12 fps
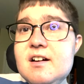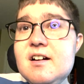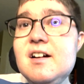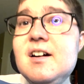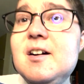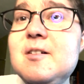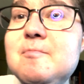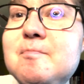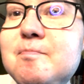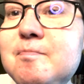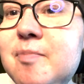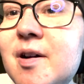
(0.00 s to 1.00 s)
Uh,
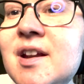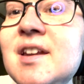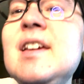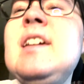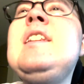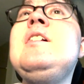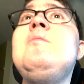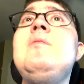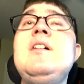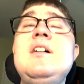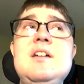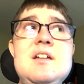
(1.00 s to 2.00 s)
but
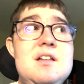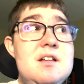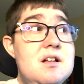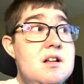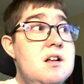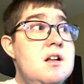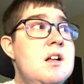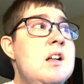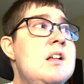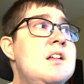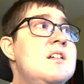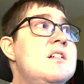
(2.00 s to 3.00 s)
anyway, uh,
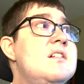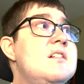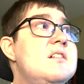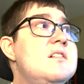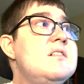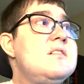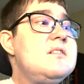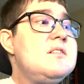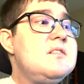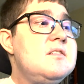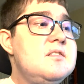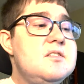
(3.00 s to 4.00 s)

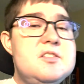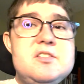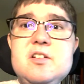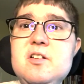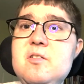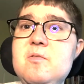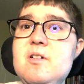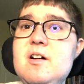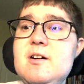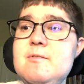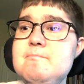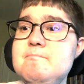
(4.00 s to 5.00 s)
so
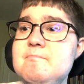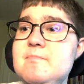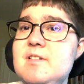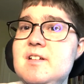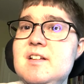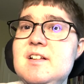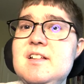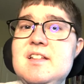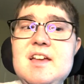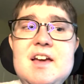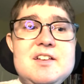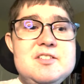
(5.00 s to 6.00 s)
um,
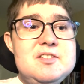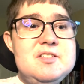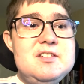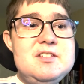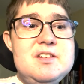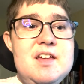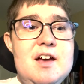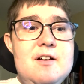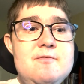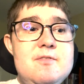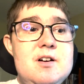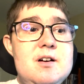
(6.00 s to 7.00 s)
yeah, so they did
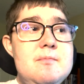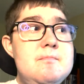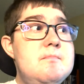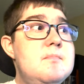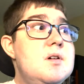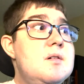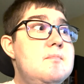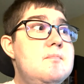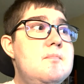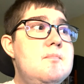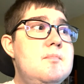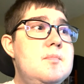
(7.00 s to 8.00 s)
have um,
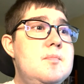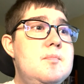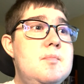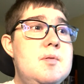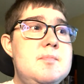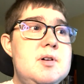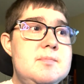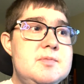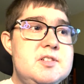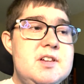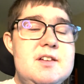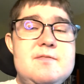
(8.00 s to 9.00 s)
my mom
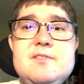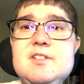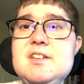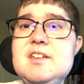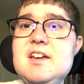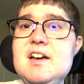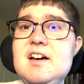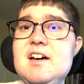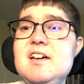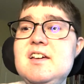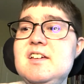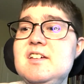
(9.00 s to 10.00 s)
safety, uh,
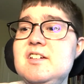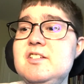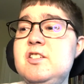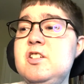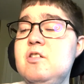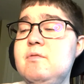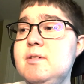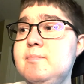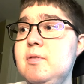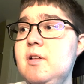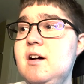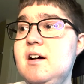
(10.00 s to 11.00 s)
Joey
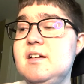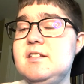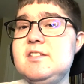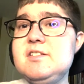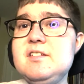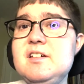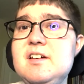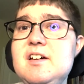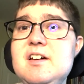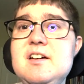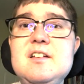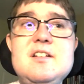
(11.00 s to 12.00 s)
Blount. Uh,
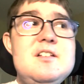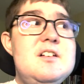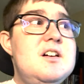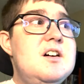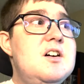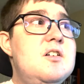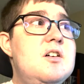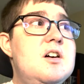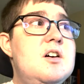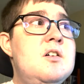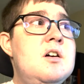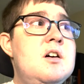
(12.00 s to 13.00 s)
uh,
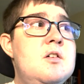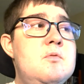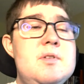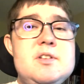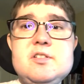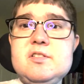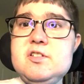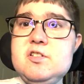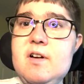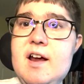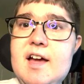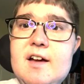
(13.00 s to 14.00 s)
uh, uh, went to the
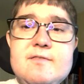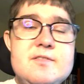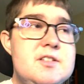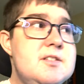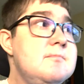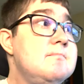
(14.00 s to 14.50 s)
draft.